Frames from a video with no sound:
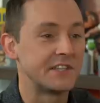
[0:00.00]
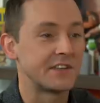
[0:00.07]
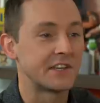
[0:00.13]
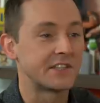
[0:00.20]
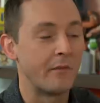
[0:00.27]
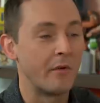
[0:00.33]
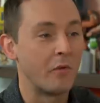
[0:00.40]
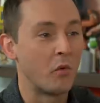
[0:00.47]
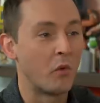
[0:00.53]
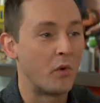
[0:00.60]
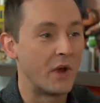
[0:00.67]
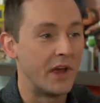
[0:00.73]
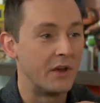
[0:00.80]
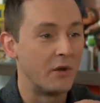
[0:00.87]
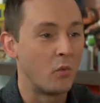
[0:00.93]
is like someone will
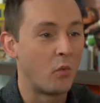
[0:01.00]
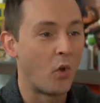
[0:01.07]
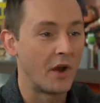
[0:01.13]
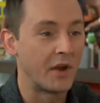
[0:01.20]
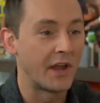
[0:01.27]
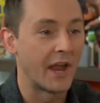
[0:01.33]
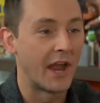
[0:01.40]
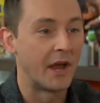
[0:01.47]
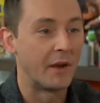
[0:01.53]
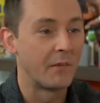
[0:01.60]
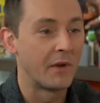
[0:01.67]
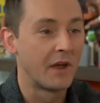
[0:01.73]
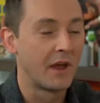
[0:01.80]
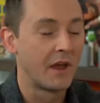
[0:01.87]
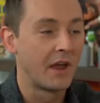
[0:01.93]
win one game
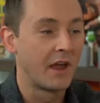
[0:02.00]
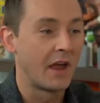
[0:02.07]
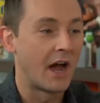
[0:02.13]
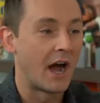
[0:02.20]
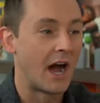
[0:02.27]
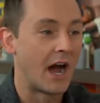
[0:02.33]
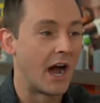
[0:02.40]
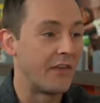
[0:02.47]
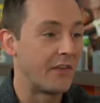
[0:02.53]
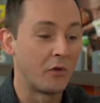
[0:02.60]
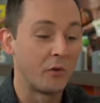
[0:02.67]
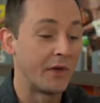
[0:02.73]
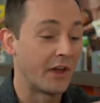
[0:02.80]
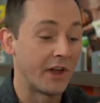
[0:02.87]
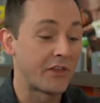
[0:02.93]
and
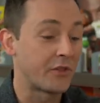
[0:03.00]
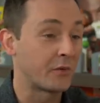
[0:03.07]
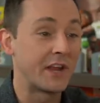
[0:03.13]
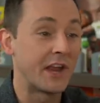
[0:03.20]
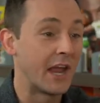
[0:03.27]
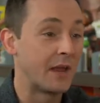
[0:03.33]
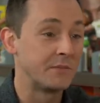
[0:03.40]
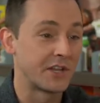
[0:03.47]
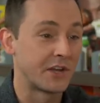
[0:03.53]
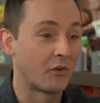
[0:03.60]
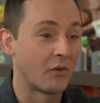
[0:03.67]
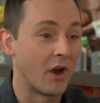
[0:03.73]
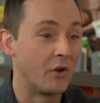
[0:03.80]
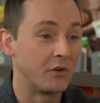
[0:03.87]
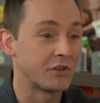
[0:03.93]
they'll win like 3 games in a
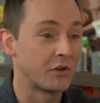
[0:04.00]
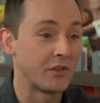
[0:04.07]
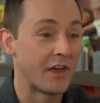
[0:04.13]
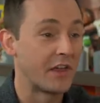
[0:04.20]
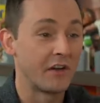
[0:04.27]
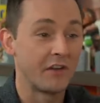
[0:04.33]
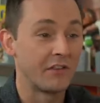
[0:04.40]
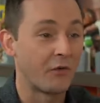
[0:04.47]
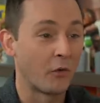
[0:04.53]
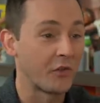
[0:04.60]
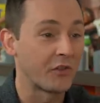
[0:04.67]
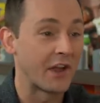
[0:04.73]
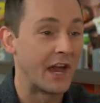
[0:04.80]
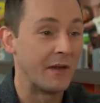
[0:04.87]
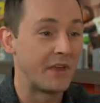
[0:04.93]
row. So then in the
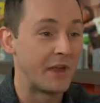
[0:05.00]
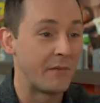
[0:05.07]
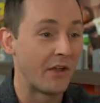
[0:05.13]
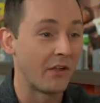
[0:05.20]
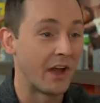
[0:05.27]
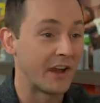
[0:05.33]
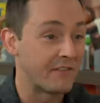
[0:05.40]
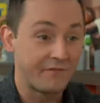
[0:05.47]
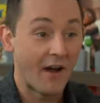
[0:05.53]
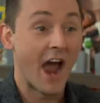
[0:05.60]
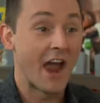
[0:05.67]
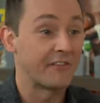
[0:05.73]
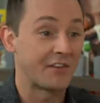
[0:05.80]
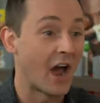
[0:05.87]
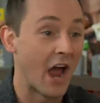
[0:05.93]
4th game, they bet like
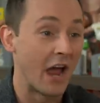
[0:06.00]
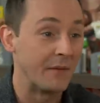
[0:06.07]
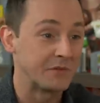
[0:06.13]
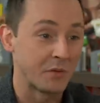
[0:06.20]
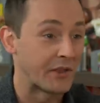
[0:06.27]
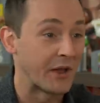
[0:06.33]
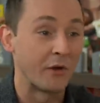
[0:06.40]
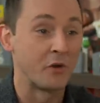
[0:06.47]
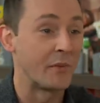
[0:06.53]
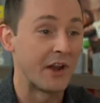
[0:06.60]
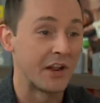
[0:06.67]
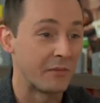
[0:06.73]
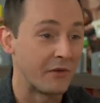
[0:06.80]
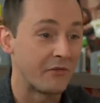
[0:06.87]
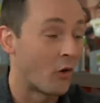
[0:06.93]
5 times what they were
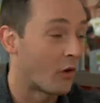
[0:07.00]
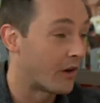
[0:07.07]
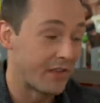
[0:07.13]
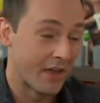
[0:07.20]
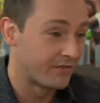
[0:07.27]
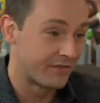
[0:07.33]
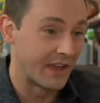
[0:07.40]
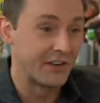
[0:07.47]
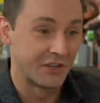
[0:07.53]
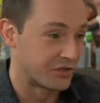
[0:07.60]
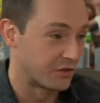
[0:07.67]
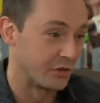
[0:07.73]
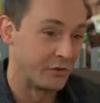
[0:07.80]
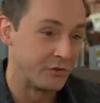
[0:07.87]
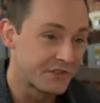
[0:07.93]
betting before, and then they
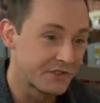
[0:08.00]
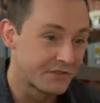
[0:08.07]
just lose.